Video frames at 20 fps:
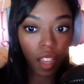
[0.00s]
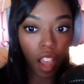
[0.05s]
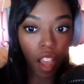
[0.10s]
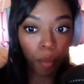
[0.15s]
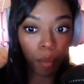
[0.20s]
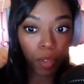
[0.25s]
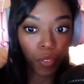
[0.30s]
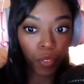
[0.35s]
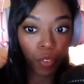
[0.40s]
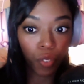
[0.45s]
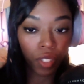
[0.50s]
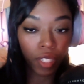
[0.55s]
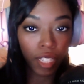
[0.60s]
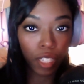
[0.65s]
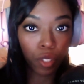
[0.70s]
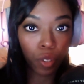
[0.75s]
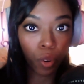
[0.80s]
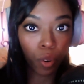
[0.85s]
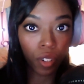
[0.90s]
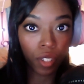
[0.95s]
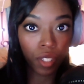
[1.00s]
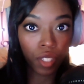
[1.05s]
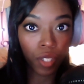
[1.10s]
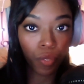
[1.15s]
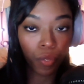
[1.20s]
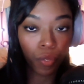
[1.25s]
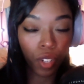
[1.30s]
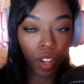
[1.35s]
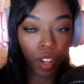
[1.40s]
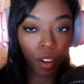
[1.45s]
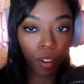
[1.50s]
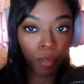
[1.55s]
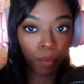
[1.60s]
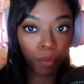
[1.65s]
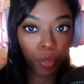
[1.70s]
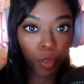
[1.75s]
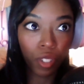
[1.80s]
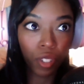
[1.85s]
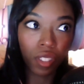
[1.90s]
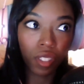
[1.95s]
differently towards
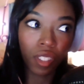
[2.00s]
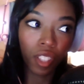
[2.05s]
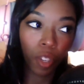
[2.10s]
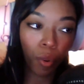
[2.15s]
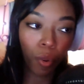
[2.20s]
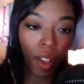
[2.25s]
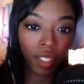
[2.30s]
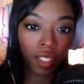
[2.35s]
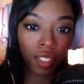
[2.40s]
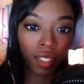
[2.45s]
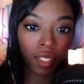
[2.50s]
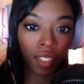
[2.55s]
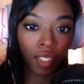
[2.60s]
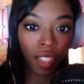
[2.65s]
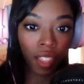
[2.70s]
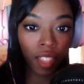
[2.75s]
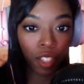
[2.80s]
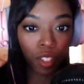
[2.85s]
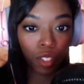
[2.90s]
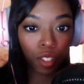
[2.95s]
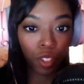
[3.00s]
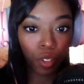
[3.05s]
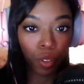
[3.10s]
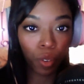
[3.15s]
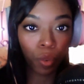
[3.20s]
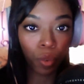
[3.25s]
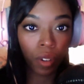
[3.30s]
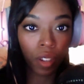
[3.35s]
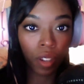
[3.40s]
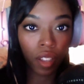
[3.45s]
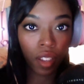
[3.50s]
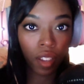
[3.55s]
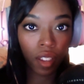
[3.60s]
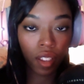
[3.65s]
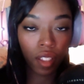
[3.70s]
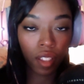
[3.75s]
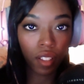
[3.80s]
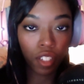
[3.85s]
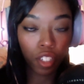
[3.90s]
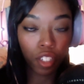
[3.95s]
the US than they do
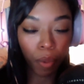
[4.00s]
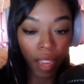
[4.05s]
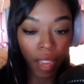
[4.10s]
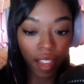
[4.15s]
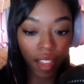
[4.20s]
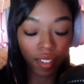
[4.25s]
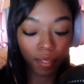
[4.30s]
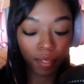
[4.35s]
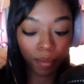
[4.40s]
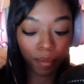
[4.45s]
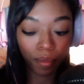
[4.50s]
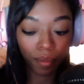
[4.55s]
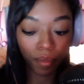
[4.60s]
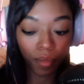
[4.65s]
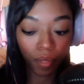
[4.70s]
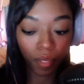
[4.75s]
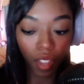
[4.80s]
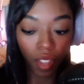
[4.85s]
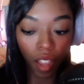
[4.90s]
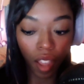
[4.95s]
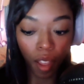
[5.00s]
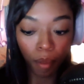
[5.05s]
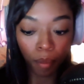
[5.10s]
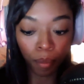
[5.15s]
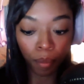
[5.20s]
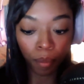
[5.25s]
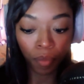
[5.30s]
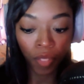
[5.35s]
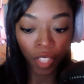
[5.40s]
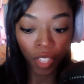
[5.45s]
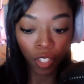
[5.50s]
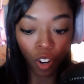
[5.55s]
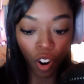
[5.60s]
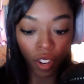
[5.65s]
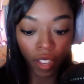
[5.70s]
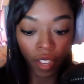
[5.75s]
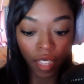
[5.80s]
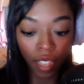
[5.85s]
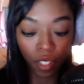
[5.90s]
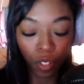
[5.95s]
Japan. They
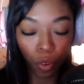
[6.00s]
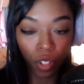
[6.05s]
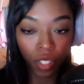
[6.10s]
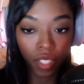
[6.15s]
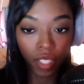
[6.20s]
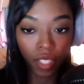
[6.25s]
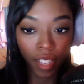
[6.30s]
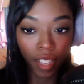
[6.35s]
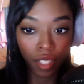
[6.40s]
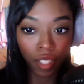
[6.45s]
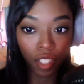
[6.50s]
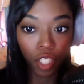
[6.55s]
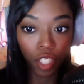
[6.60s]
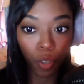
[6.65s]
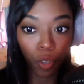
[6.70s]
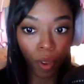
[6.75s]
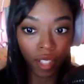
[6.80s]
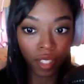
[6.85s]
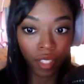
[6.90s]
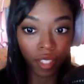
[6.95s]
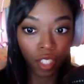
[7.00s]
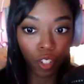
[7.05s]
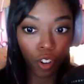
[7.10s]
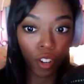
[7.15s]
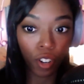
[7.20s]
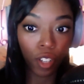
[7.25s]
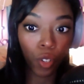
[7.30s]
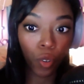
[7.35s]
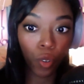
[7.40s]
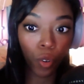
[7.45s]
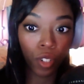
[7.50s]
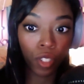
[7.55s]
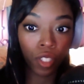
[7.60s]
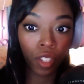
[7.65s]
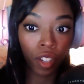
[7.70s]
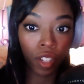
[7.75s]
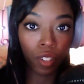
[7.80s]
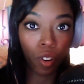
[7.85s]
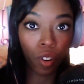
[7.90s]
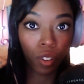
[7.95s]
target towards kids in the US and they target towards
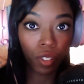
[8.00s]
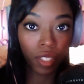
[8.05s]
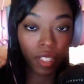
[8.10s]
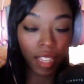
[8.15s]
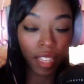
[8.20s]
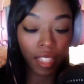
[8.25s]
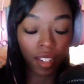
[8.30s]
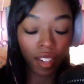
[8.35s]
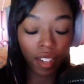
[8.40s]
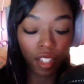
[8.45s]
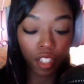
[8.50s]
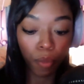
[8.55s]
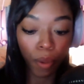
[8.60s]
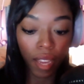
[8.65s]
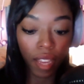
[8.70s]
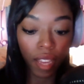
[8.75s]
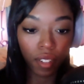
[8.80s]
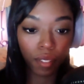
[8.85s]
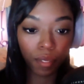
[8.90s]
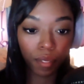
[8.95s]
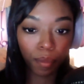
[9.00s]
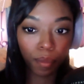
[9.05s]
young adults in Japan.